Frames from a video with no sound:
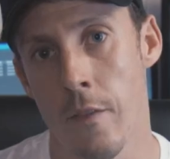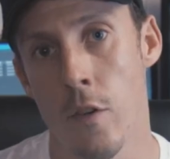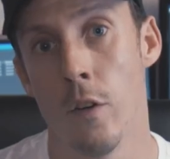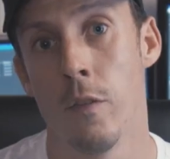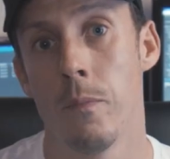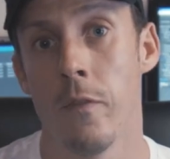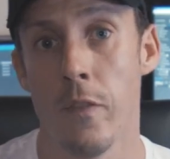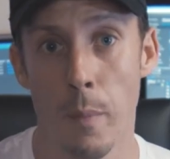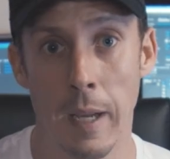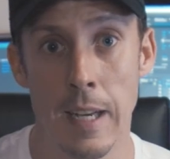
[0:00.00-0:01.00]
if you're
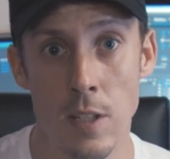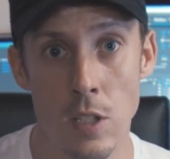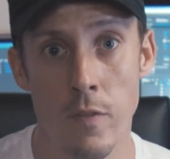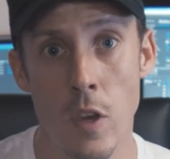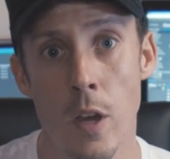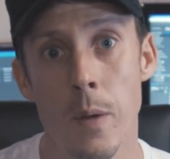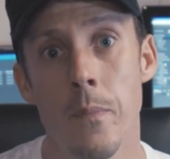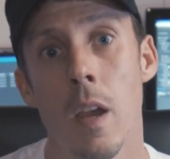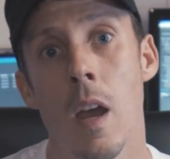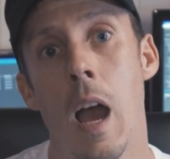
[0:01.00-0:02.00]
filming an interview,
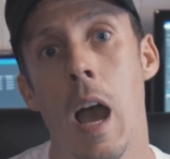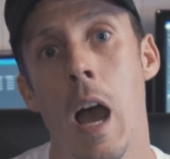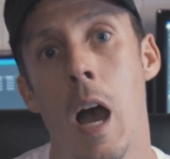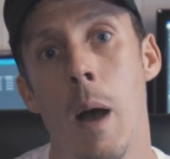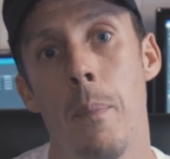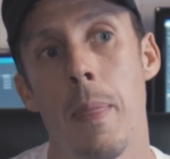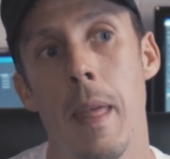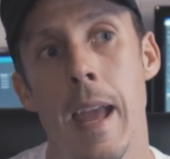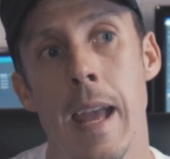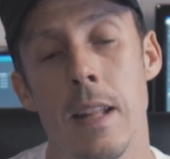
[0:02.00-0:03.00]

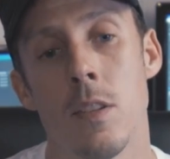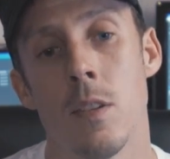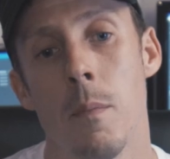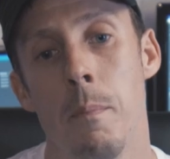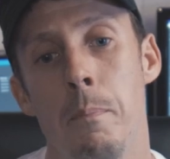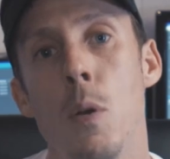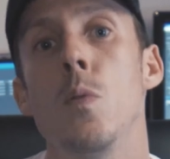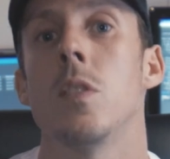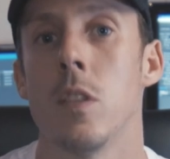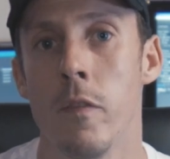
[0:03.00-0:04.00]
it
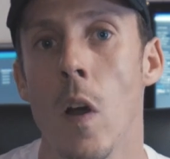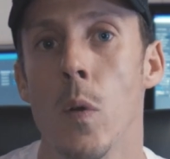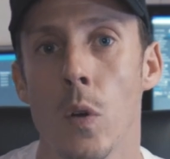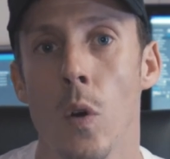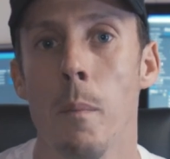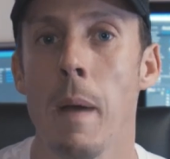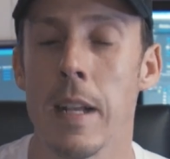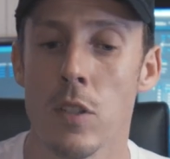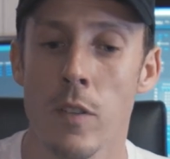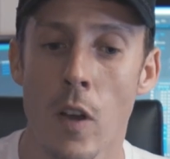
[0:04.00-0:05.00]
boosts the vocal,
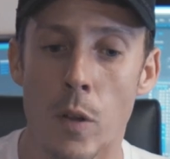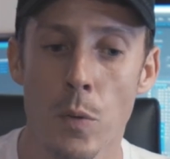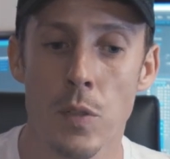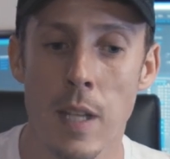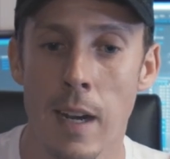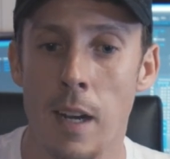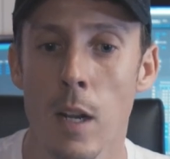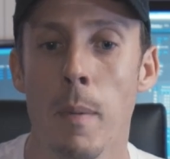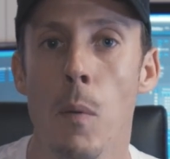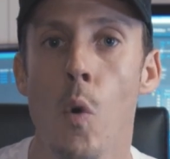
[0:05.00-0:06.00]
makes the vocal sound a
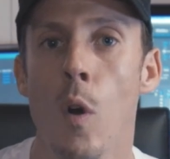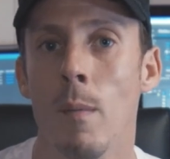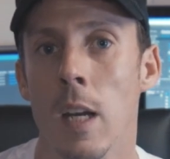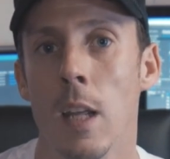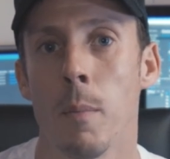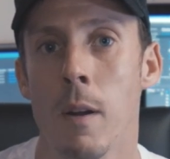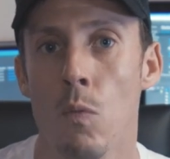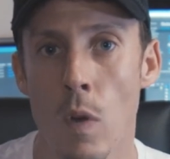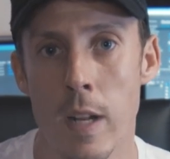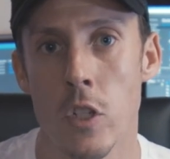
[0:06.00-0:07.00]
little bit warmer, a little bit
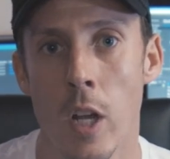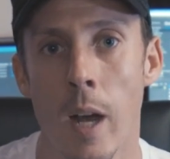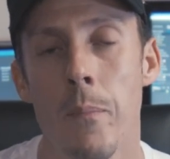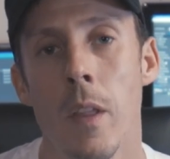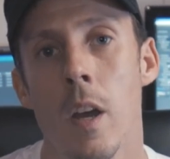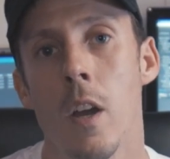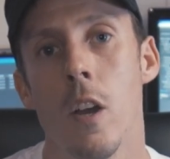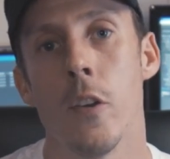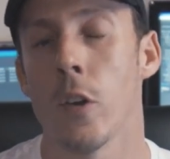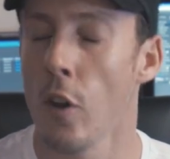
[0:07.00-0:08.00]
richer.
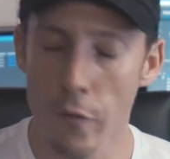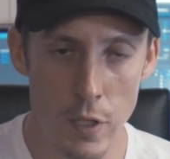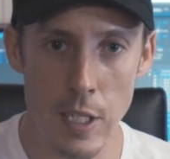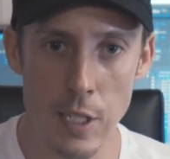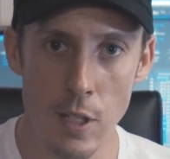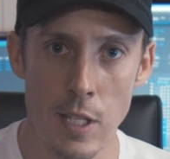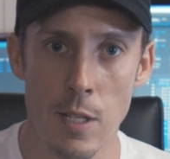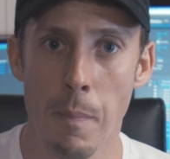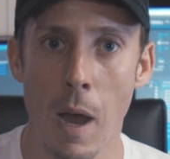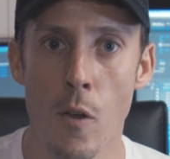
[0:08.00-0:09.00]
You can obviously
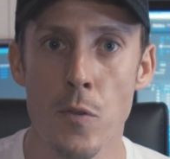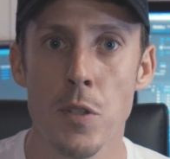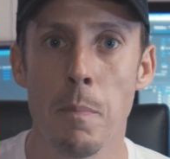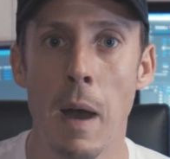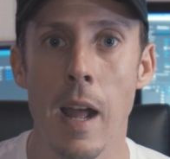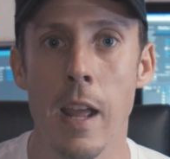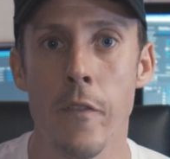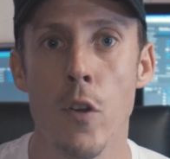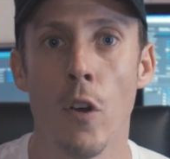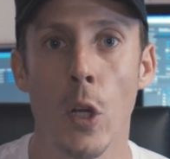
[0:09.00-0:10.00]
this in post, but
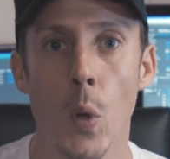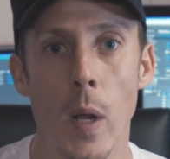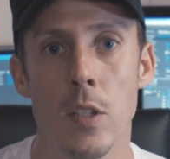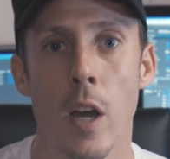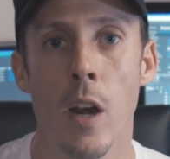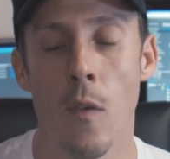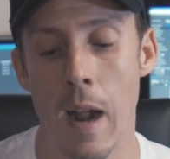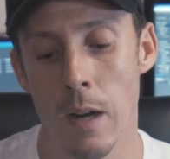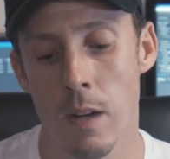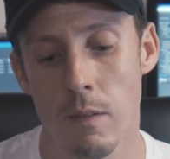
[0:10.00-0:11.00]
if you're on a quick
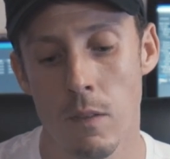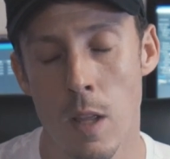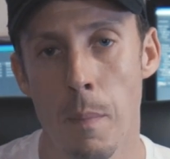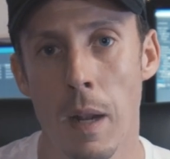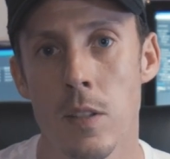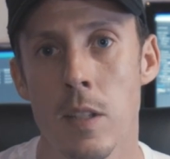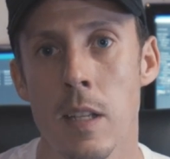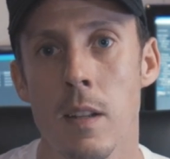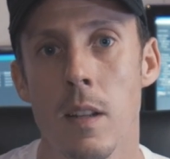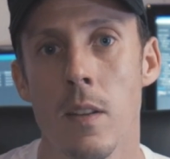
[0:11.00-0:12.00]
turnaround,
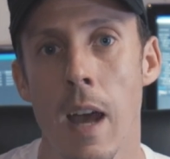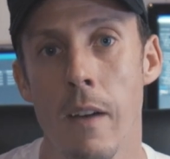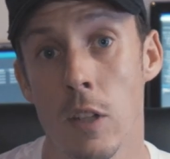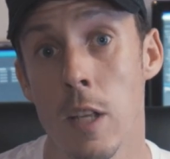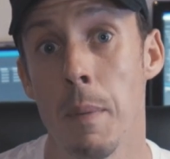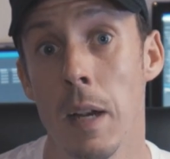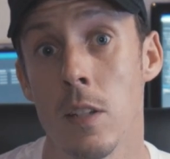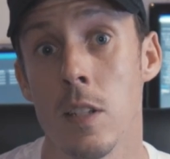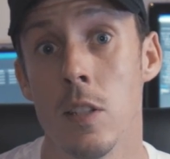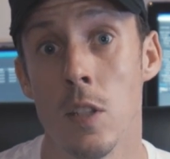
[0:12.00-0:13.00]
having the
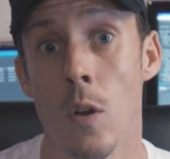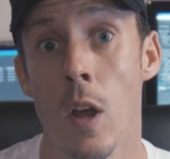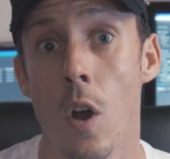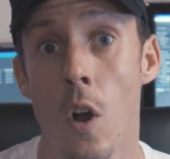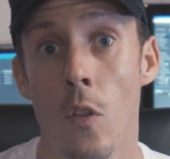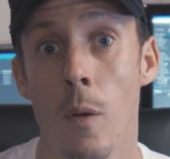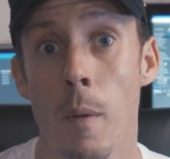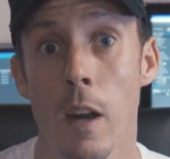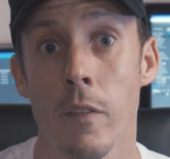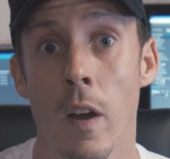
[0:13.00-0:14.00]
ability to do it on the
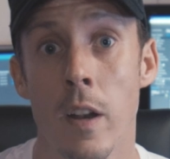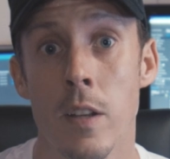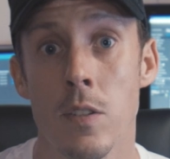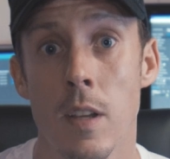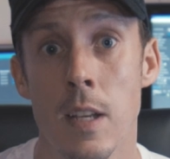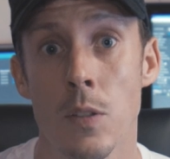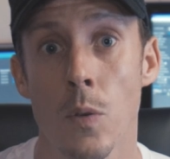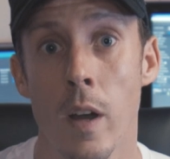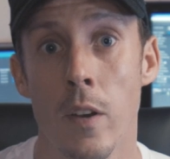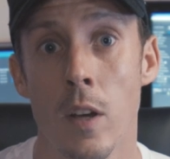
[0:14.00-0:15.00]
microphone is
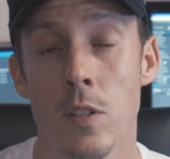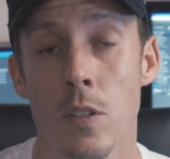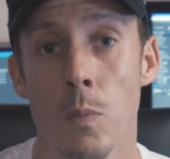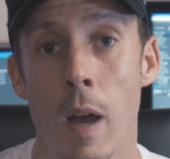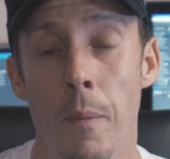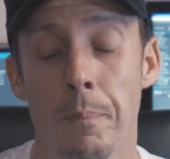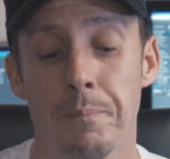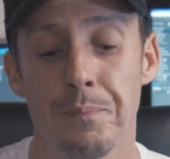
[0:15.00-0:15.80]
quite nice as well.